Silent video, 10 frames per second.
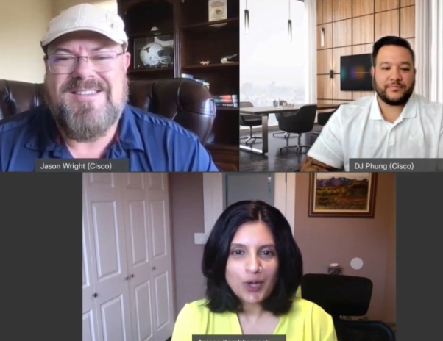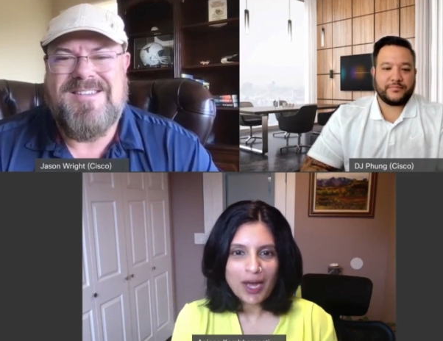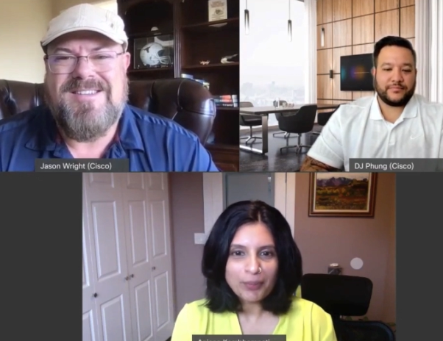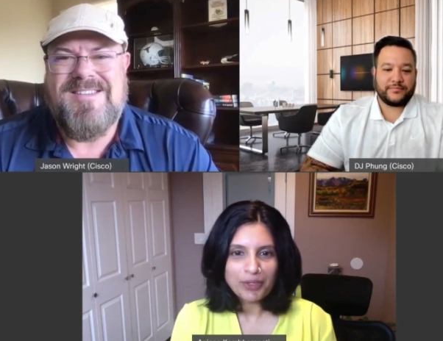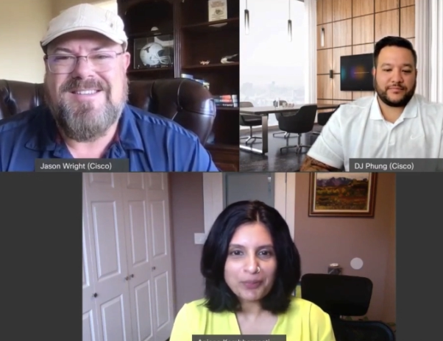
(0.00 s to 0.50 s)
Speaker 1: So
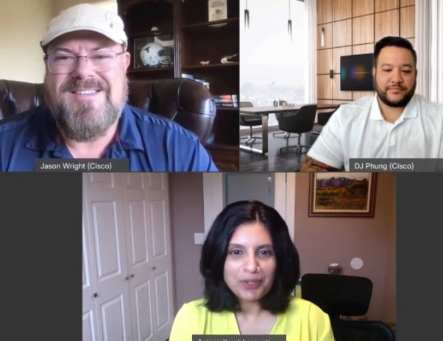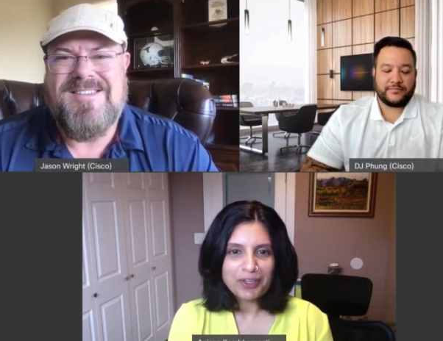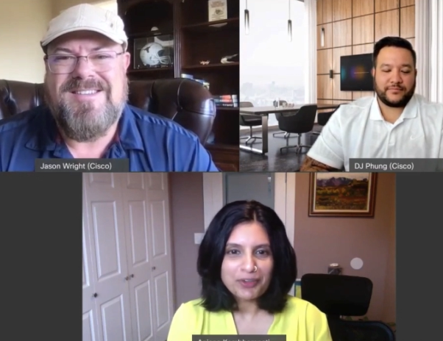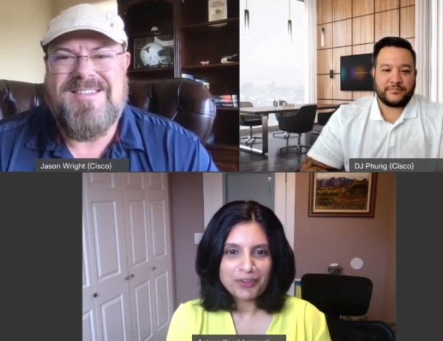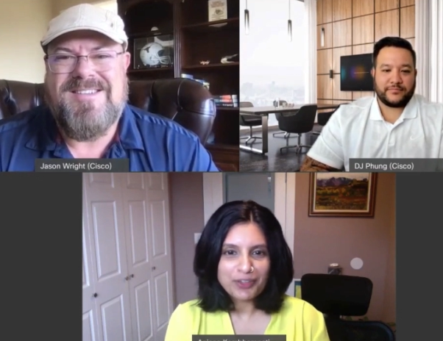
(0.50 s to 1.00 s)
happy to
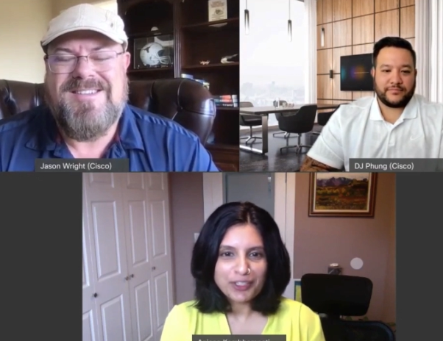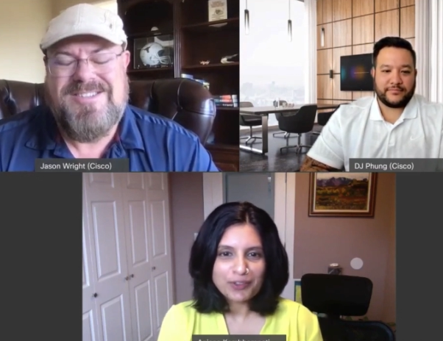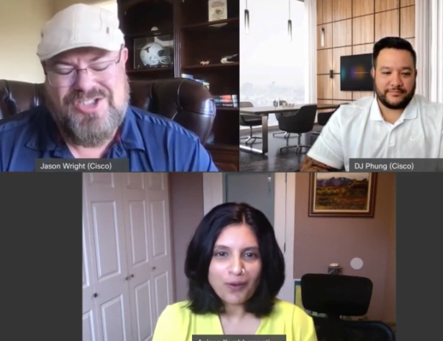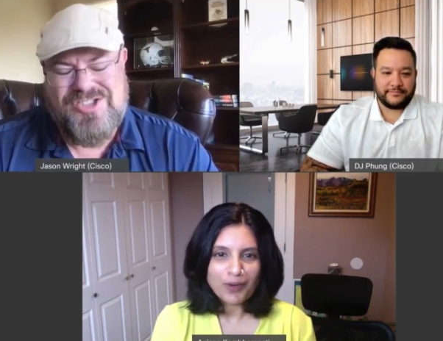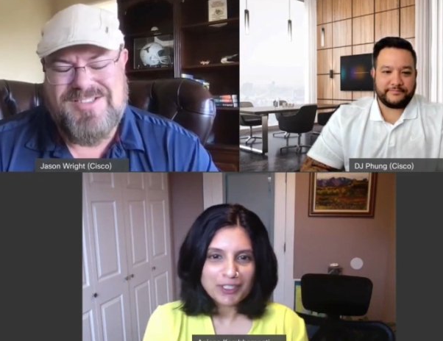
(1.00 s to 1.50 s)
be here
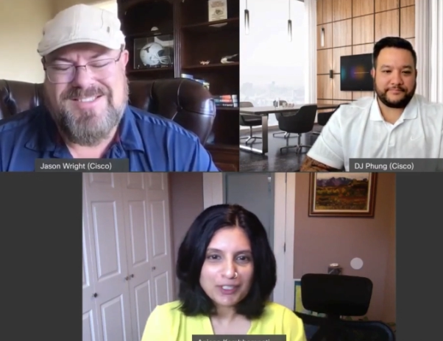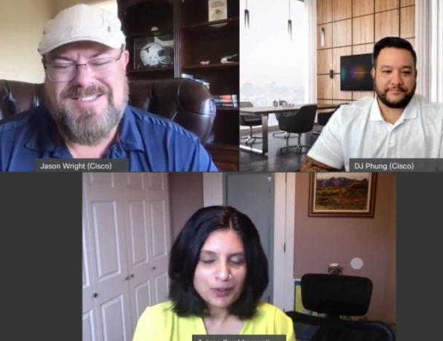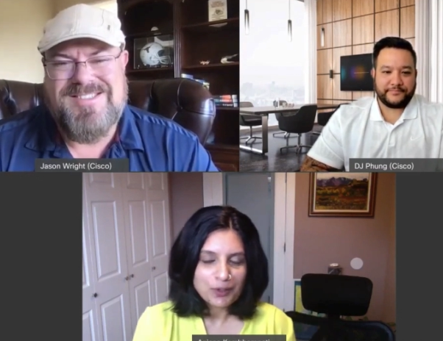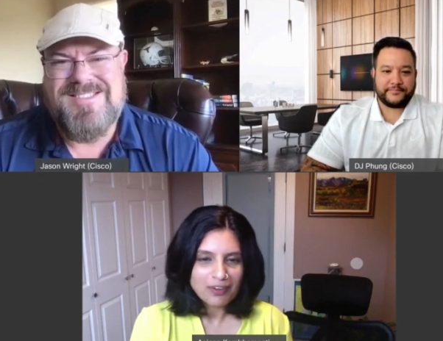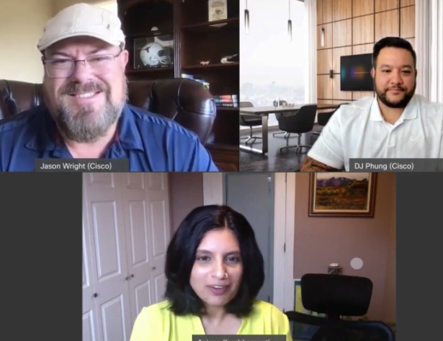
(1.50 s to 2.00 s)
and talking
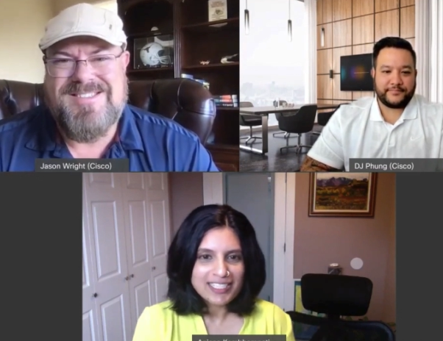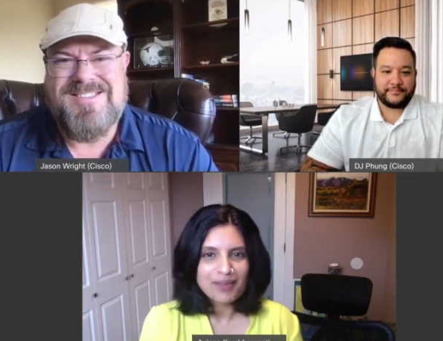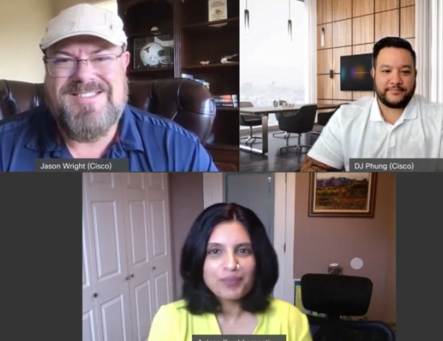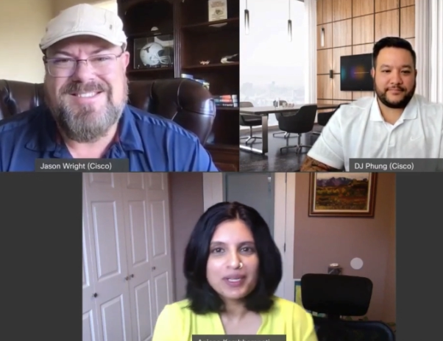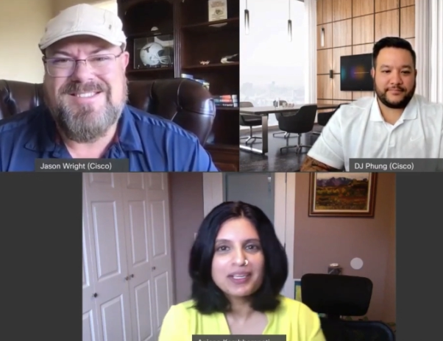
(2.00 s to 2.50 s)
to our
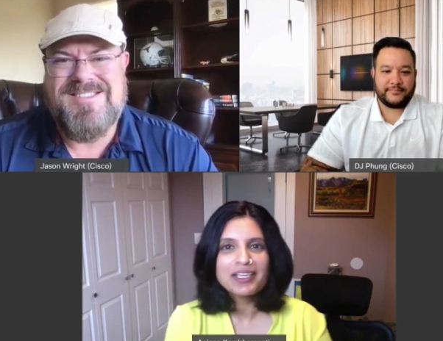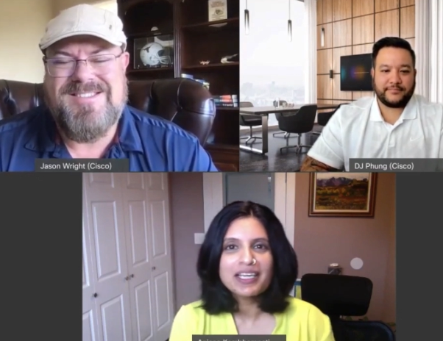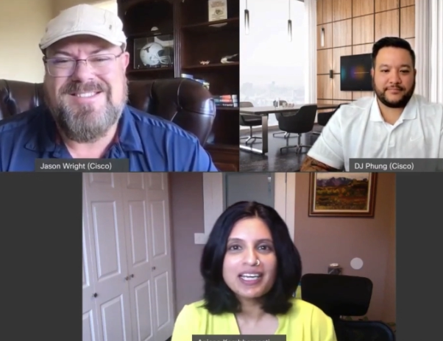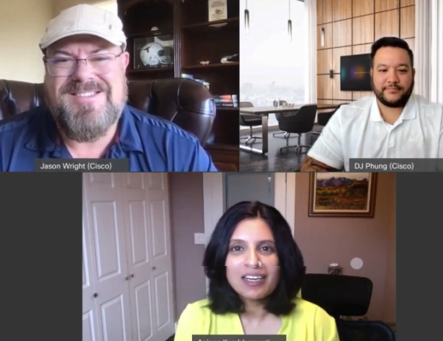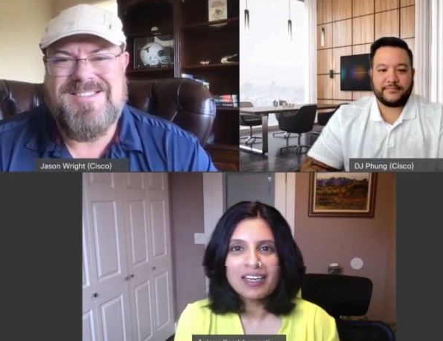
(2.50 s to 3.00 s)

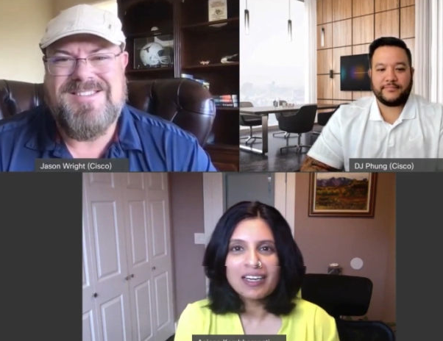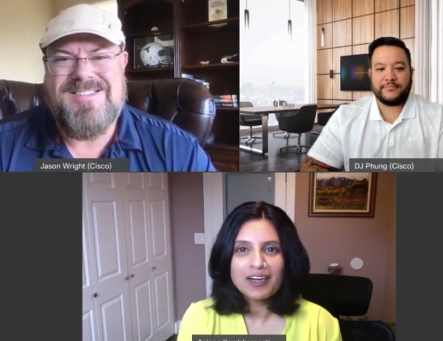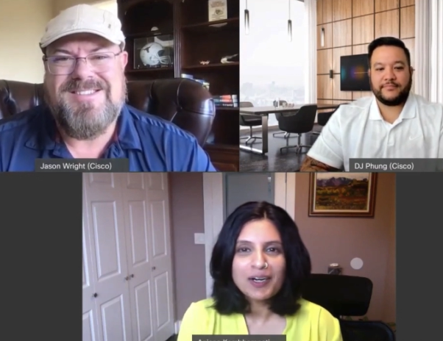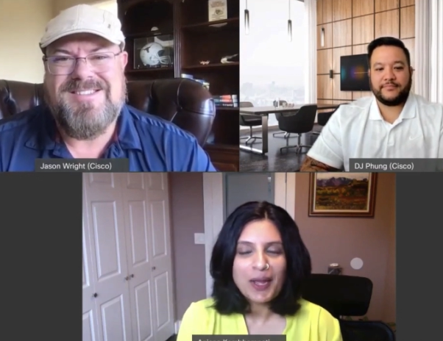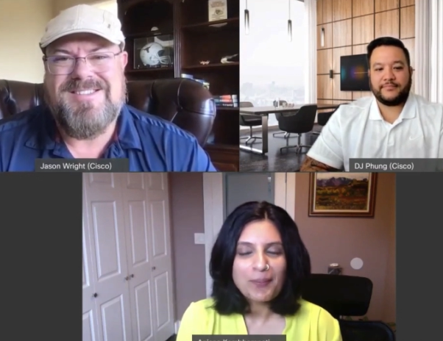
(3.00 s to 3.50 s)
SMB
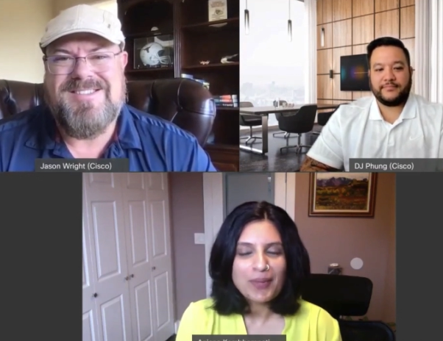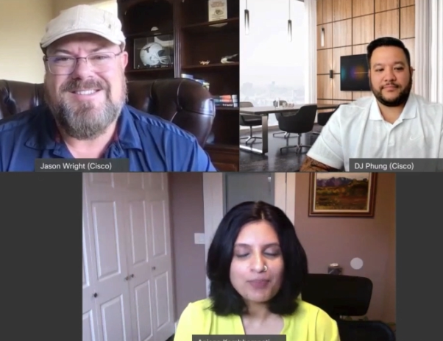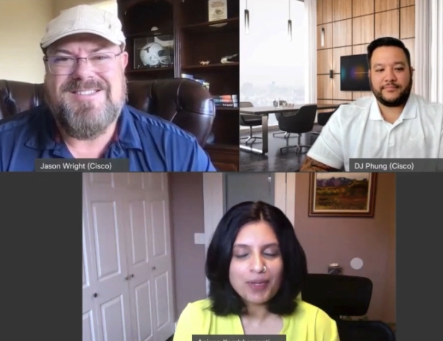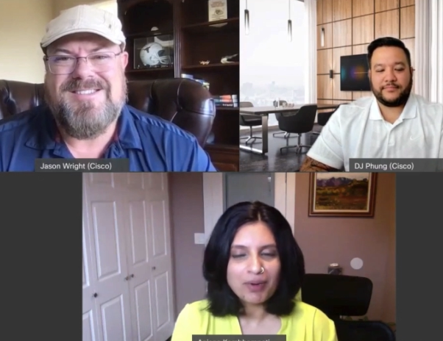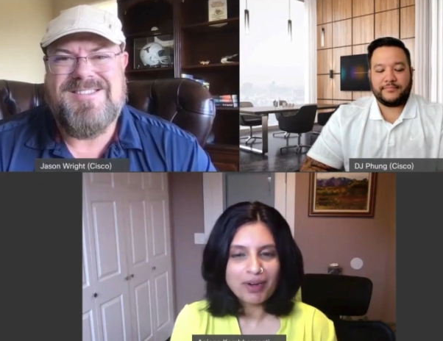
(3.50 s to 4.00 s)
uh,
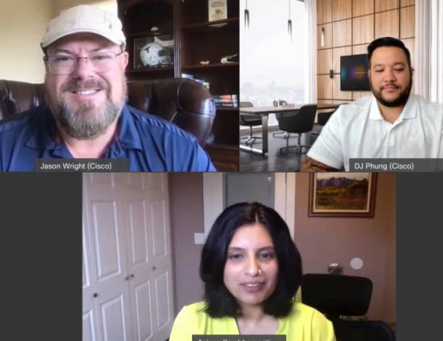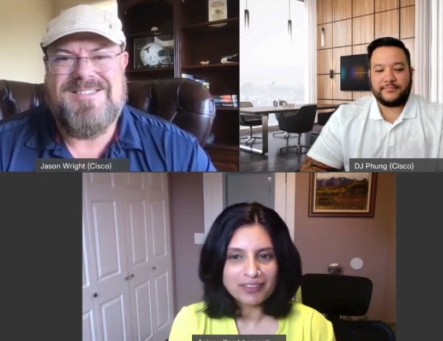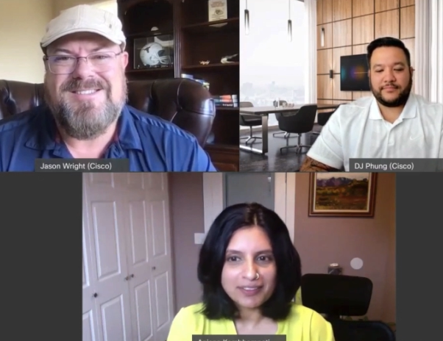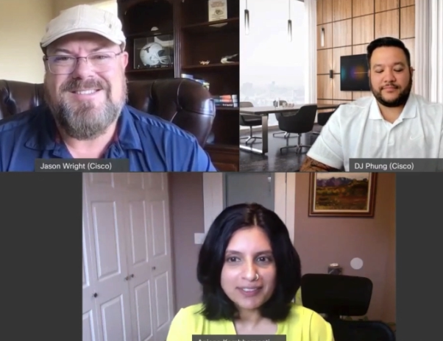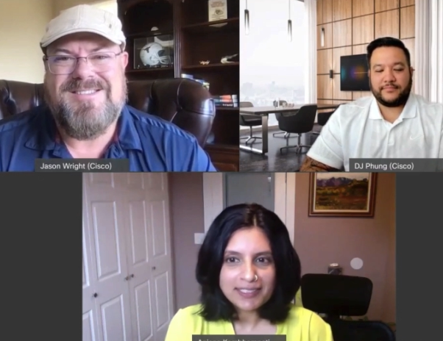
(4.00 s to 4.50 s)
MSP
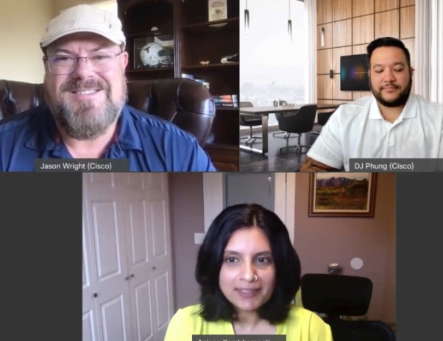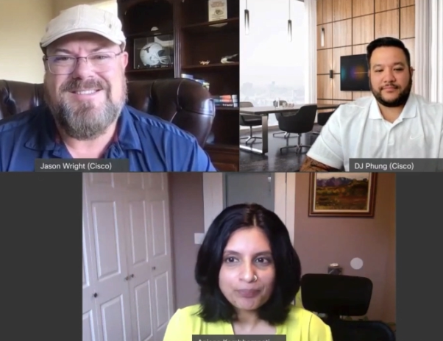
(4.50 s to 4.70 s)
partners.